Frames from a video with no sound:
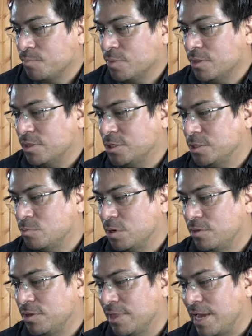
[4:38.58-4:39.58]
This is one
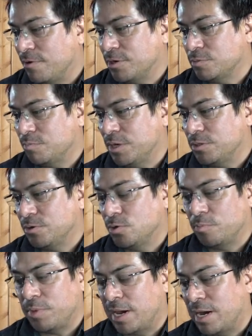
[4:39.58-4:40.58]
of the loudest
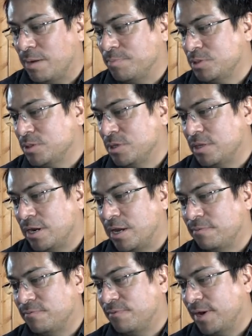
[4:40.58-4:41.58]
metronome apps that I
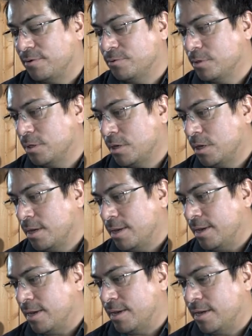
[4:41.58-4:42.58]
have found,
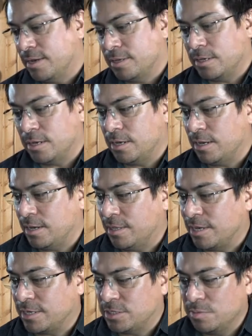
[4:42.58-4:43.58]
and
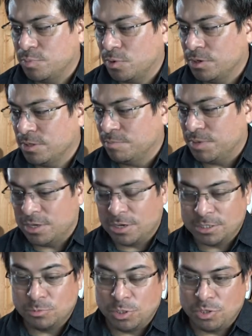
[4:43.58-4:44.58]
that's important
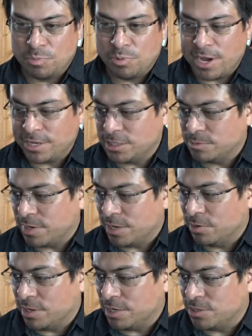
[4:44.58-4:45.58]
because when you practice
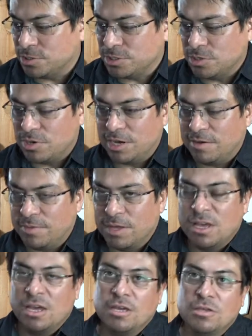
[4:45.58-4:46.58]
violin, you see you have
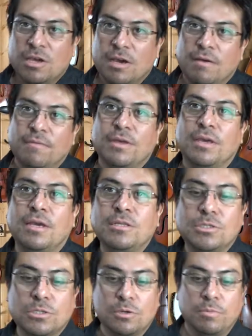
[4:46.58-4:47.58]
the
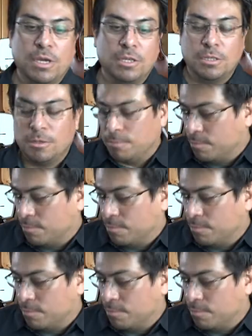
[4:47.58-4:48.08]
instrument